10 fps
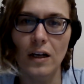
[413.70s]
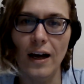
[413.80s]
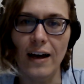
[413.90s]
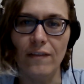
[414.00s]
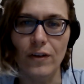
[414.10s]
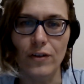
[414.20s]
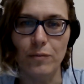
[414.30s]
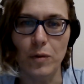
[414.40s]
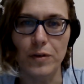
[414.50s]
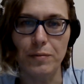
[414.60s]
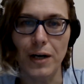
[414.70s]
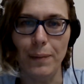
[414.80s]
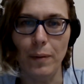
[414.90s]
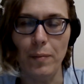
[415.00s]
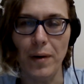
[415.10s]
have those moments
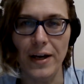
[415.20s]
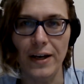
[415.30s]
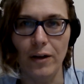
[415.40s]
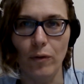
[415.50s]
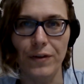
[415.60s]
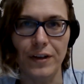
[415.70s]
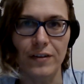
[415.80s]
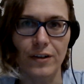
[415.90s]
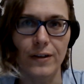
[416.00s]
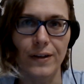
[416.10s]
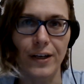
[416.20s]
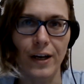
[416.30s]
pop up in my head once I started